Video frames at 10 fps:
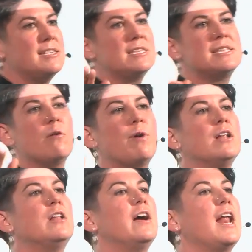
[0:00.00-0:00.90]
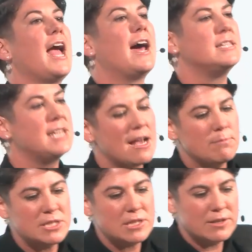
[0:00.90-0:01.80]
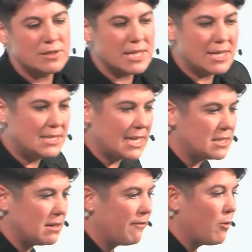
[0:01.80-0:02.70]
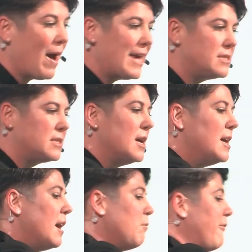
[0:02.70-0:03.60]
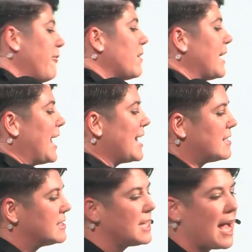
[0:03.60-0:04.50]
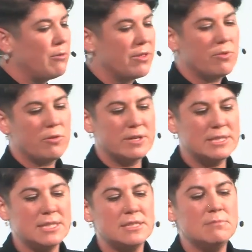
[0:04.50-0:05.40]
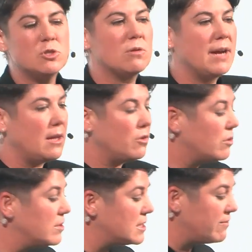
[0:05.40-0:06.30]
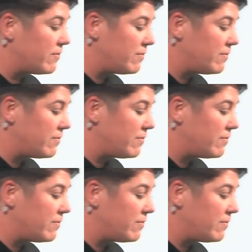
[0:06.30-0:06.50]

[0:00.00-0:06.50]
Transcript: is that we are learning how to take materials that are destined for waste, and we're figuring out how to cycle them through a system to create new goods and